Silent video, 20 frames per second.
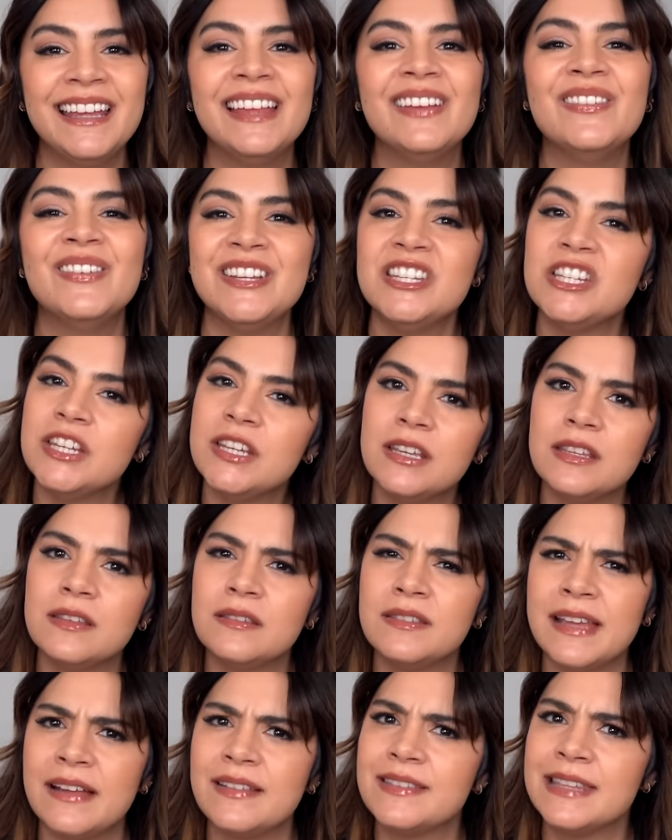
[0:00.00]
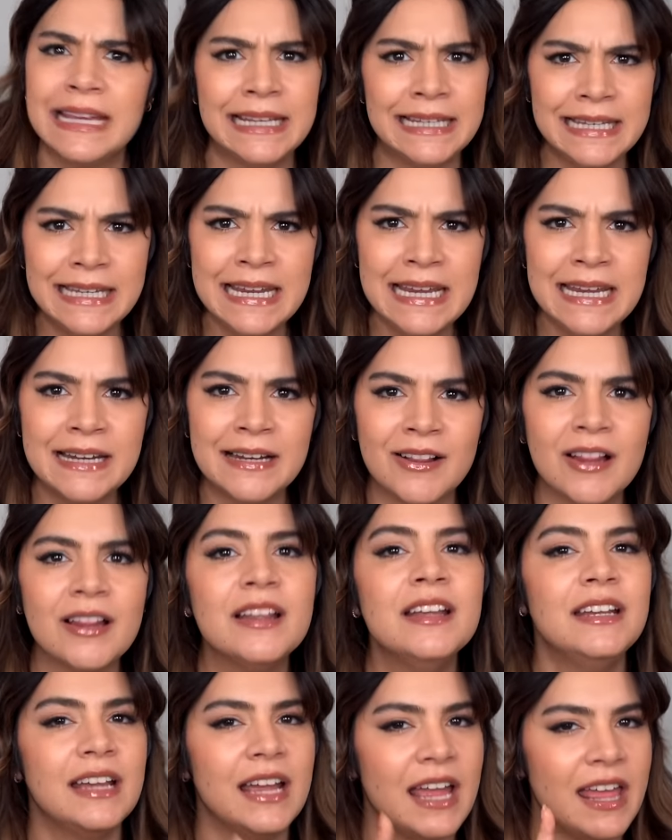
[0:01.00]
which sounds like
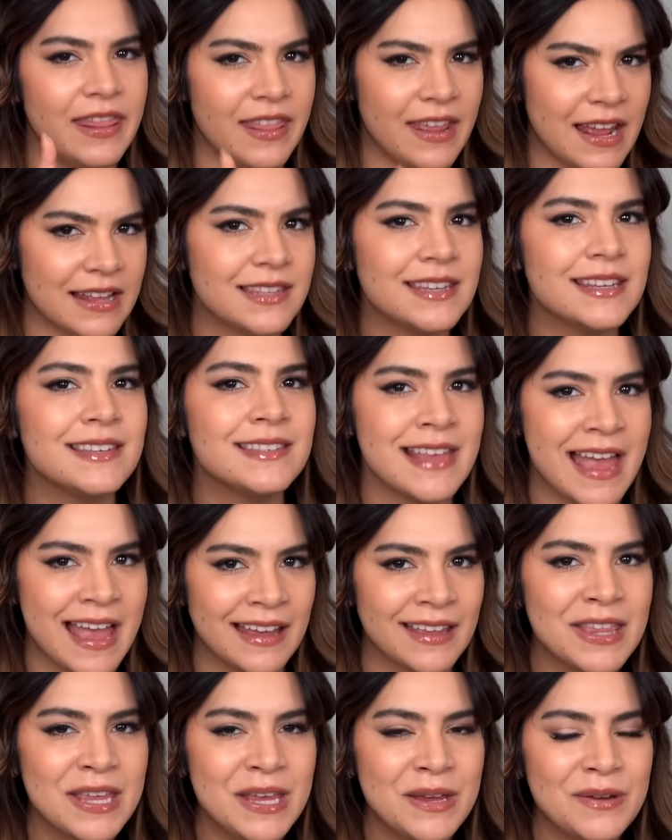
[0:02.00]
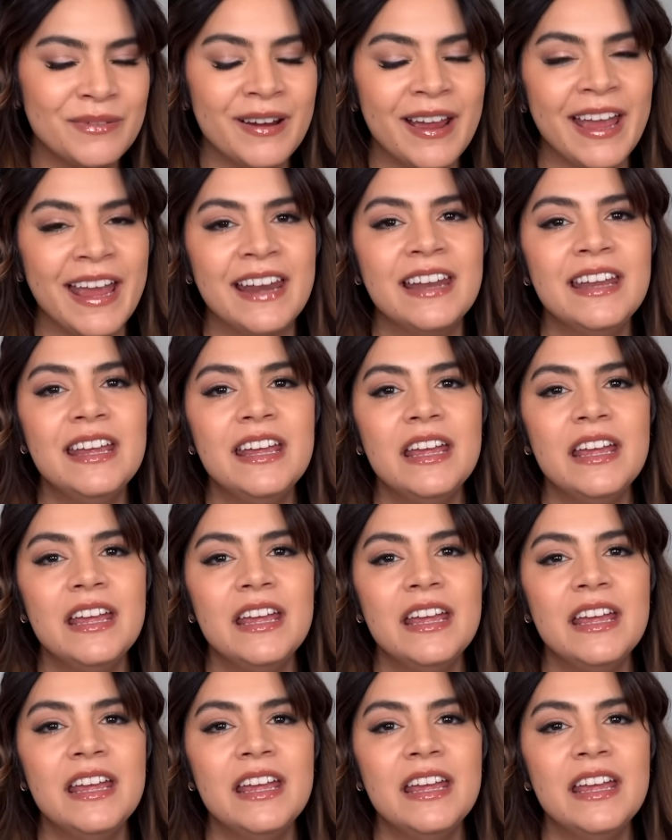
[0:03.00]
needle, and that's exactly right.